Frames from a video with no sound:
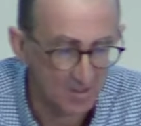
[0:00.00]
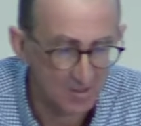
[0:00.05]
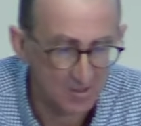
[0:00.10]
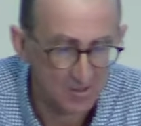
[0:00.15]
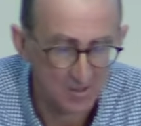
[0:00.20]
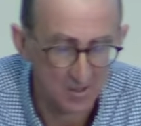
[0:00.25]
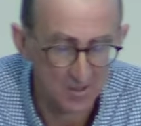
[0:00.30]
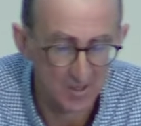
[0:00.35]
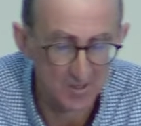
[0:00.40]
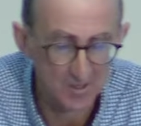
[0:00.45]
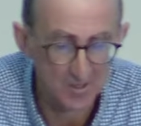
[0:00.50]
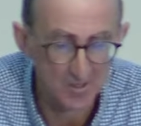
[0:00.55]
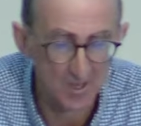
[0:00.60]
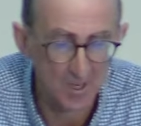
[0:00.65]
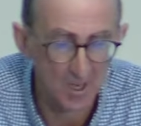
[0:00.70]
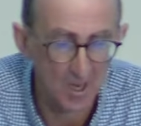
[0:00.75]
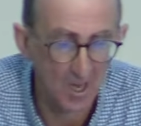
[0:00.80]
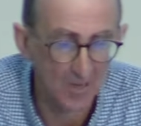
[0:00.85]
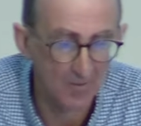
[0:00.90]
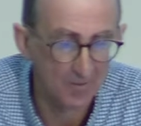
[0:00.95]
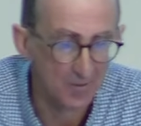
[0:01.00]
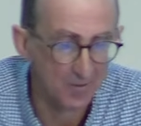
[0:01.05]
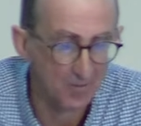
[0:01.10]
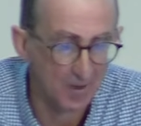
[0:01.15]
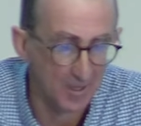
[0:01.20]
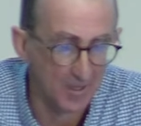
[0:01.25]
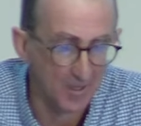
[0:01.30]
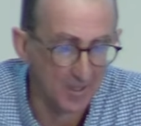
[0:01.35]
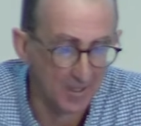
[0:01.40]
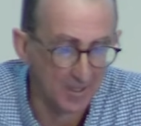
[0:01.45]
So this is a
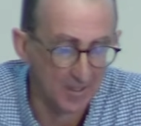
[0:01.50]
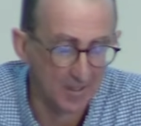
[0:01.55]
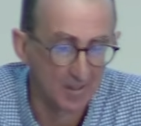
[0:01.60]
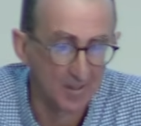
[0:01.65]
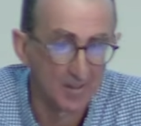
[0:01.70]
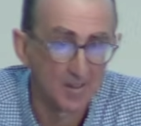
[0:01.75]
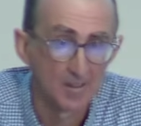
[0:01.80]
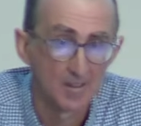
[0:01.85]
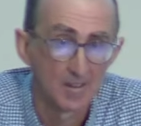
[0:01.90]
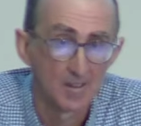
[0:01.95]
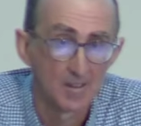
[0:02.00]
life-threatening,